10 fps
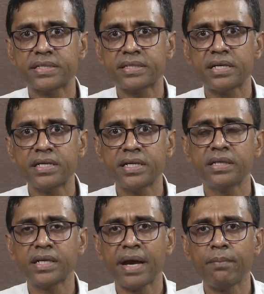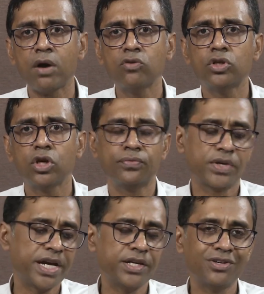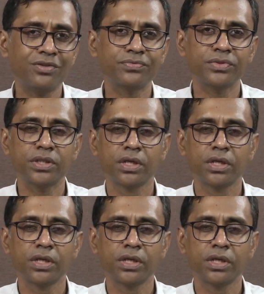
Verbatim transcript: certain amount of kind of